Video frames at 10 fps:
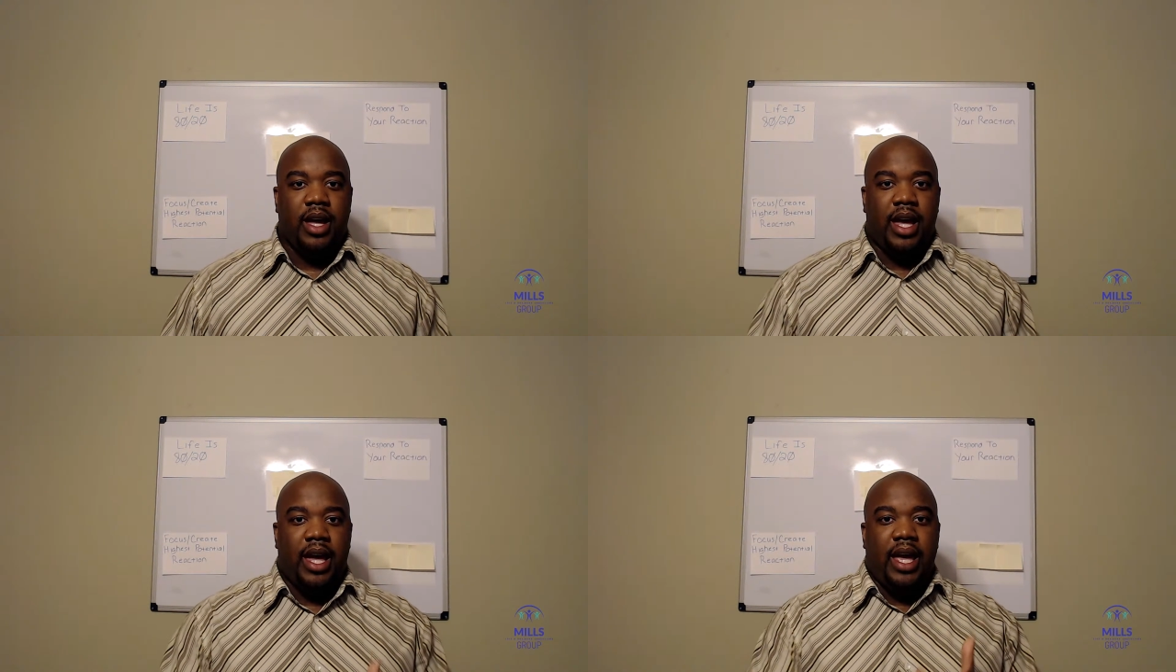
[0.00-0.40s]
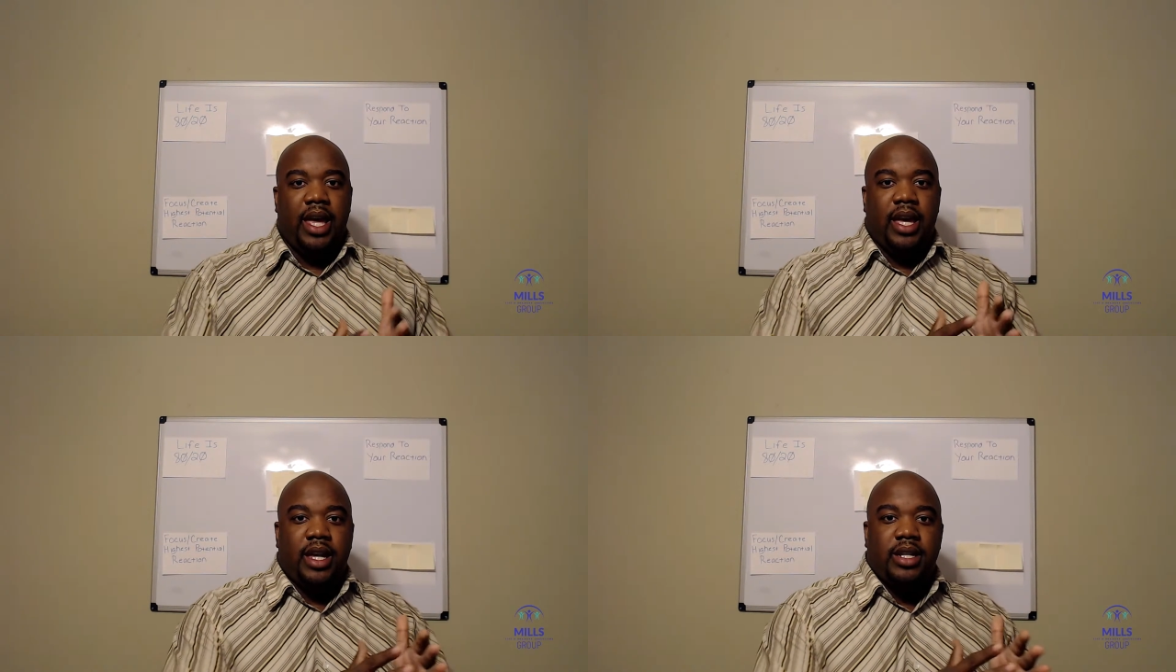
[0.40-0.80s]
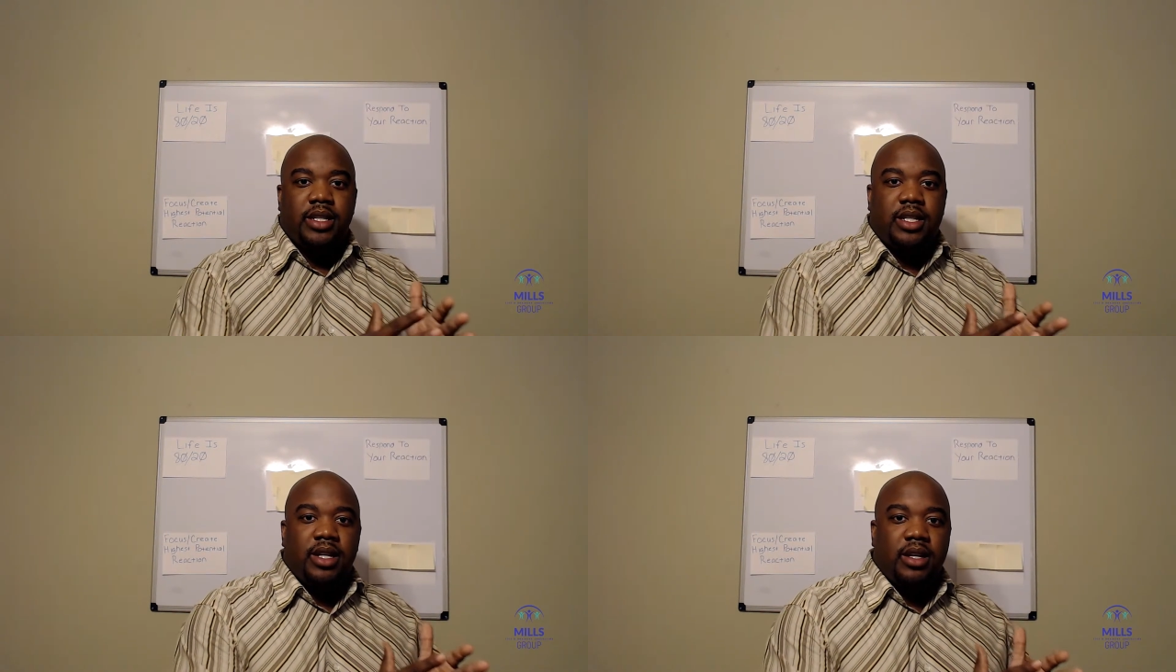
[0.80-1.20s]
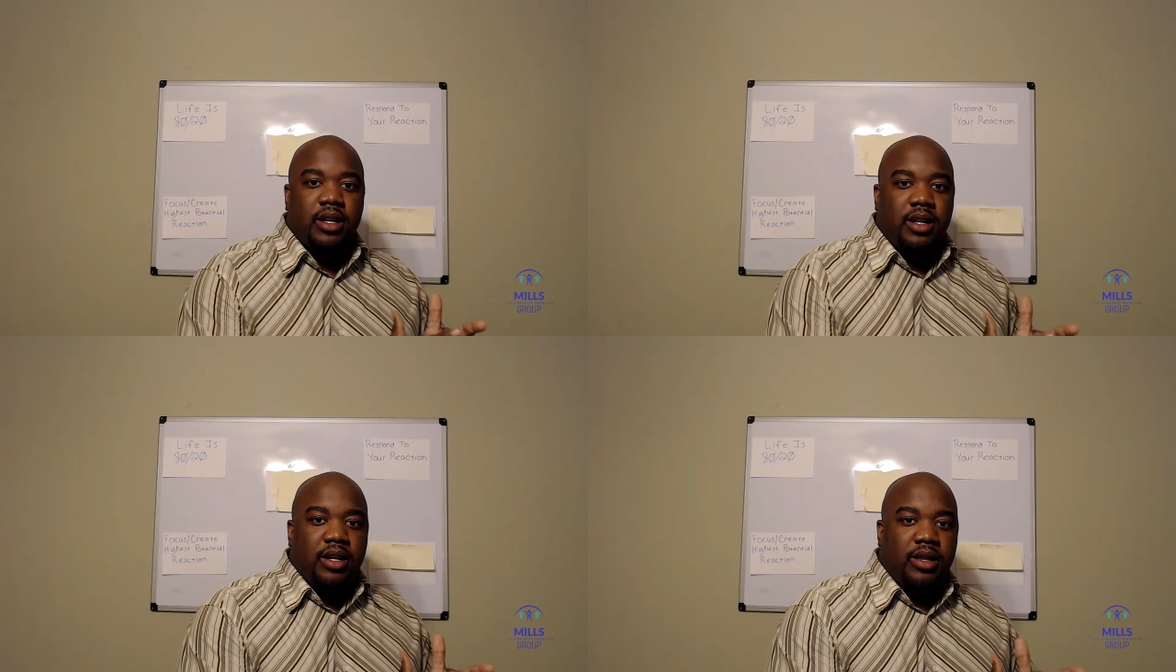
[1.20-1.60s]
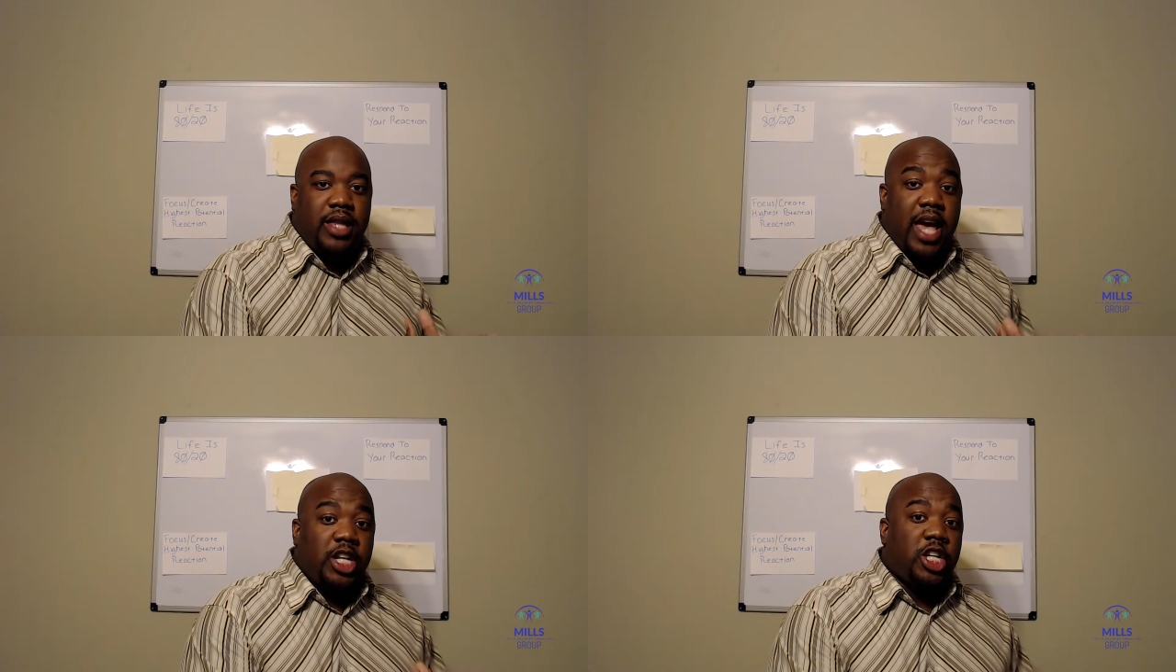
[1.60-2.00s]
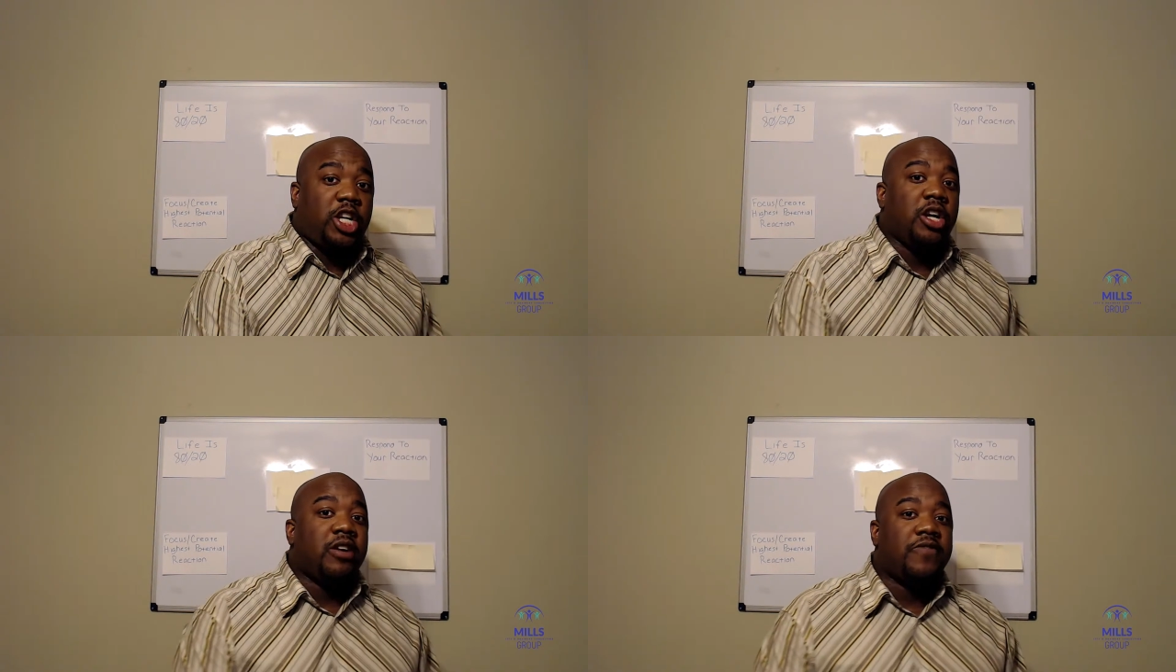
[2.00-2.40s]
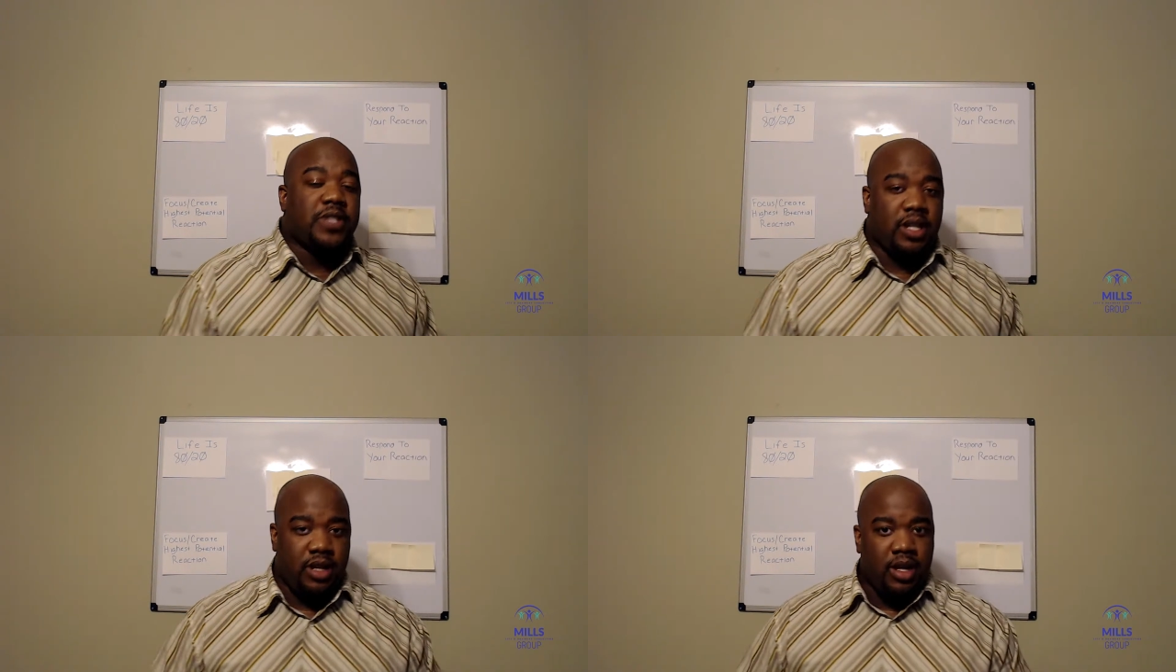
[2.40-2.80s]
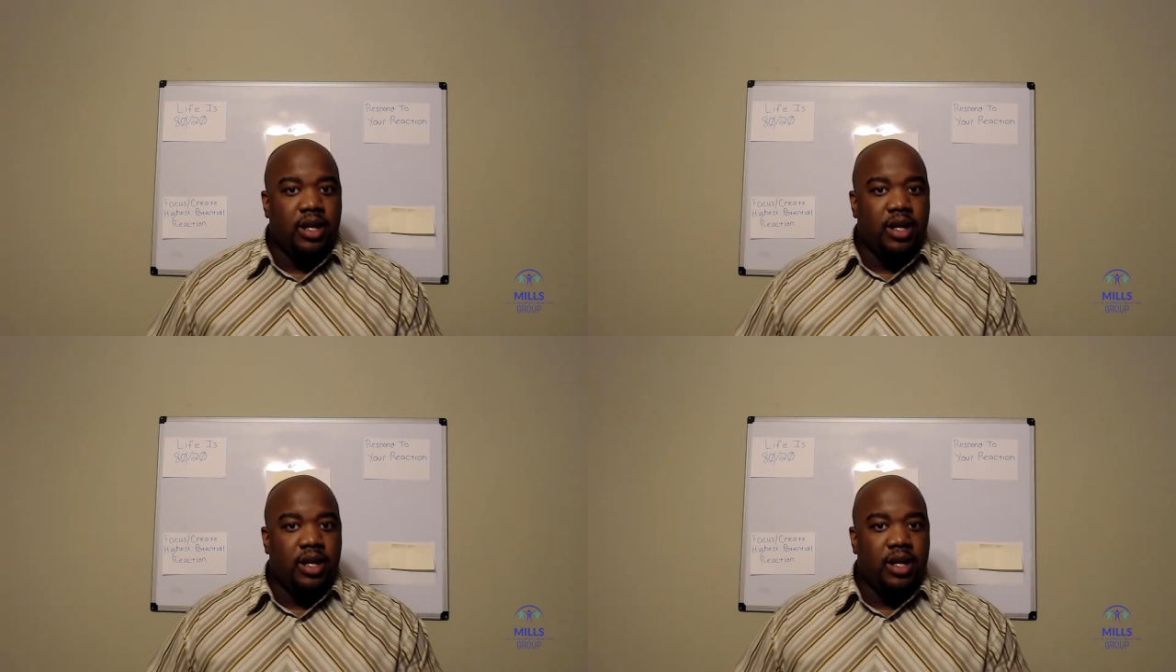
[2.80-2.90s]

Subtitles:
And that shift